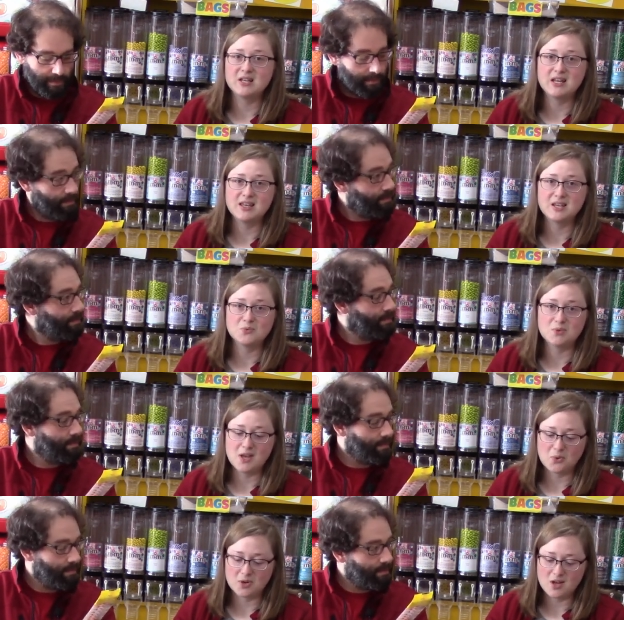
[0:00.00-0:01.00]
Speaker 1: to eat these when
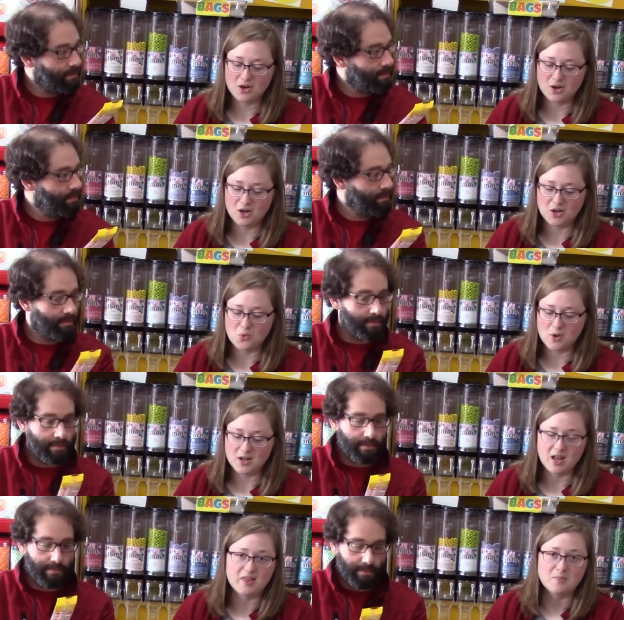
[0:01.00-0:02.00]
they were younger and you want to
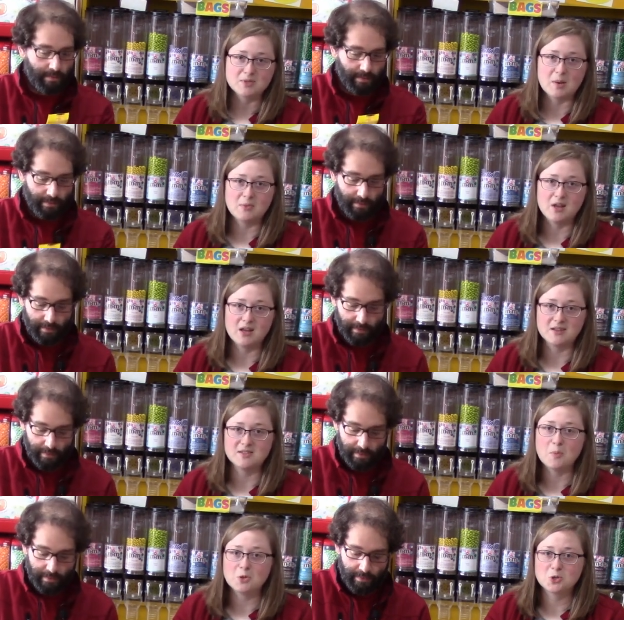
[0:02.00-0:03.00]
get them something, a
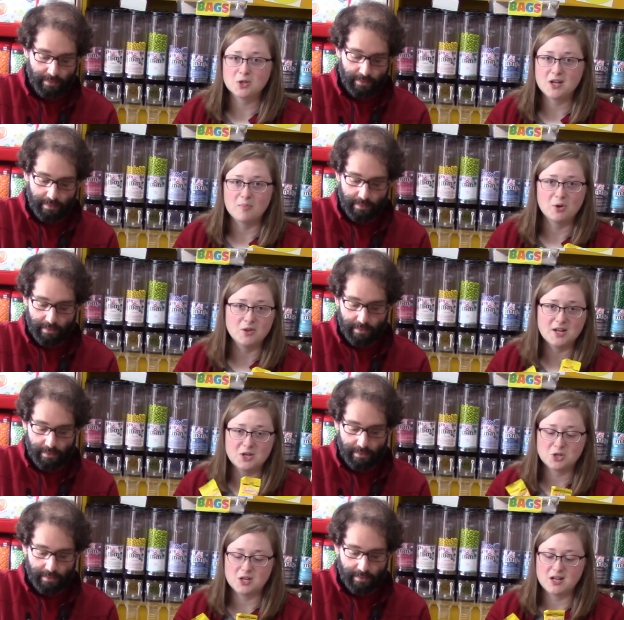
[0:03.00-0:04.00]
summer treat, a birthday
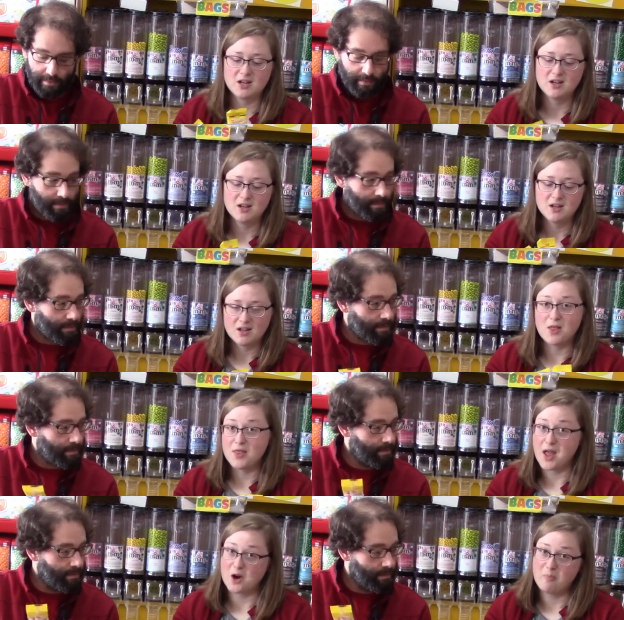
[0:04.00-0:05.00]
treat,
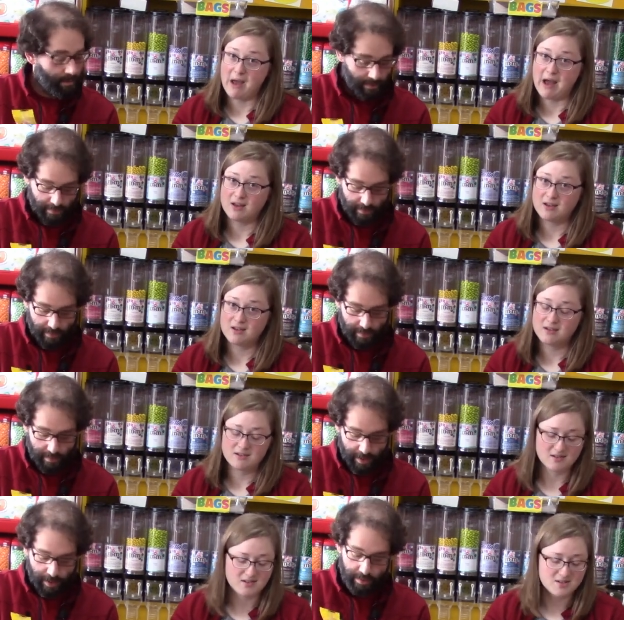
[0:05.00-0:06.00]
they are back.
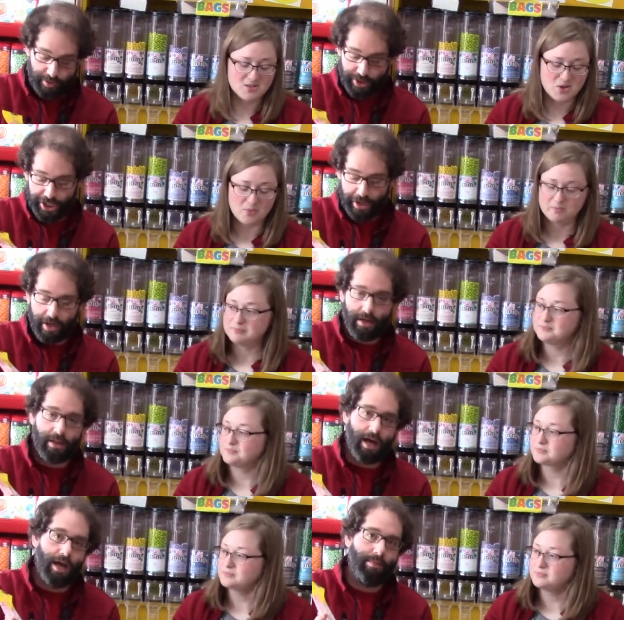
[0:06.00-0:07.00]
Speaker 2: Comes in cherry,
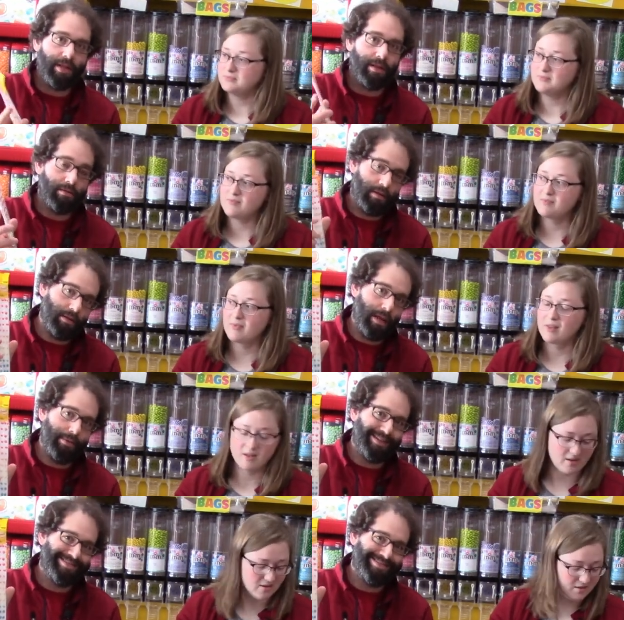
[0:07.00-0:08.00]
lime, and
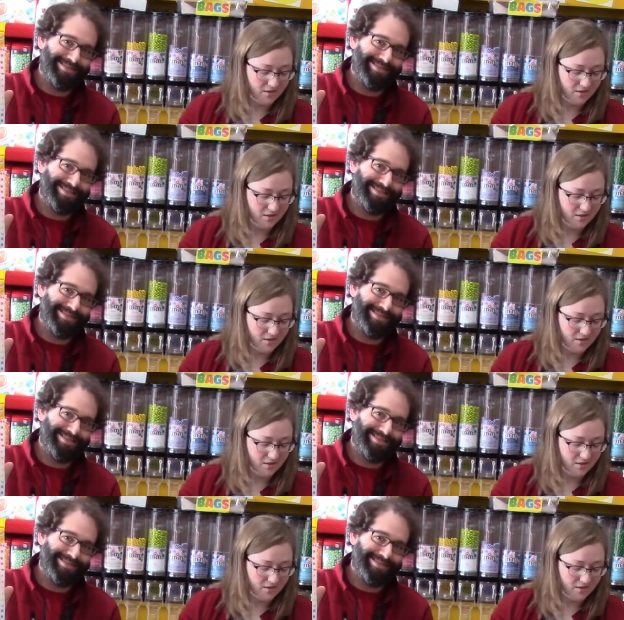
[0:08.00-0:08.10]
lemon.